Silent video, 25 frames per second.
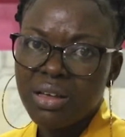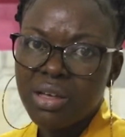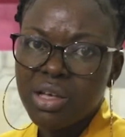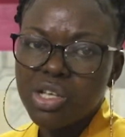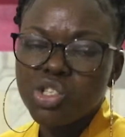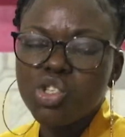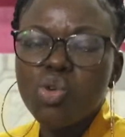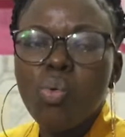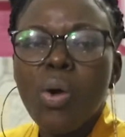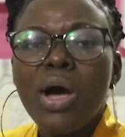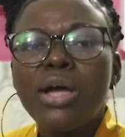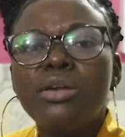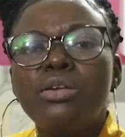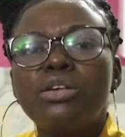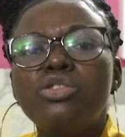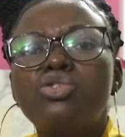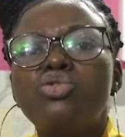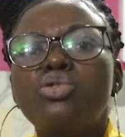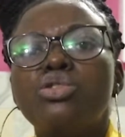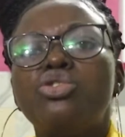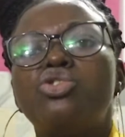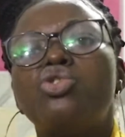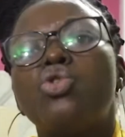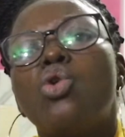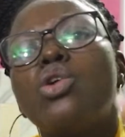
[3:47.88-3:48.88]
So why don't
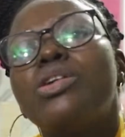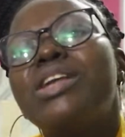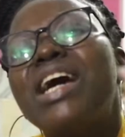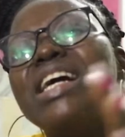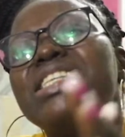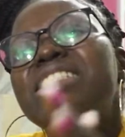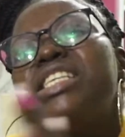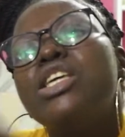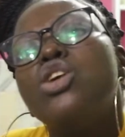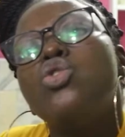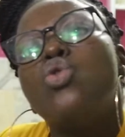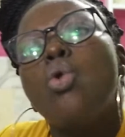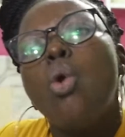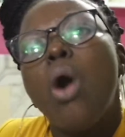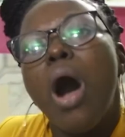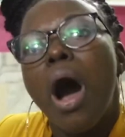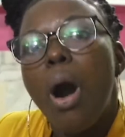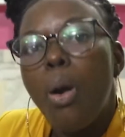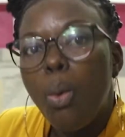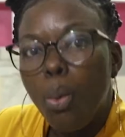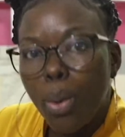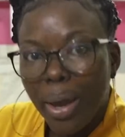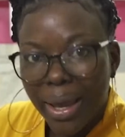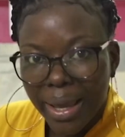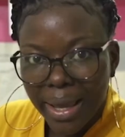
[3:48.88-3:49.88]
you throw that ego
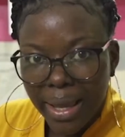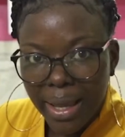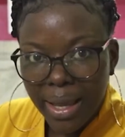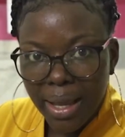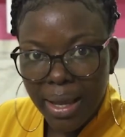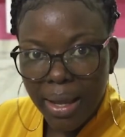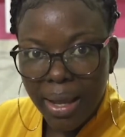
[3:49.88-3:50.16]
away?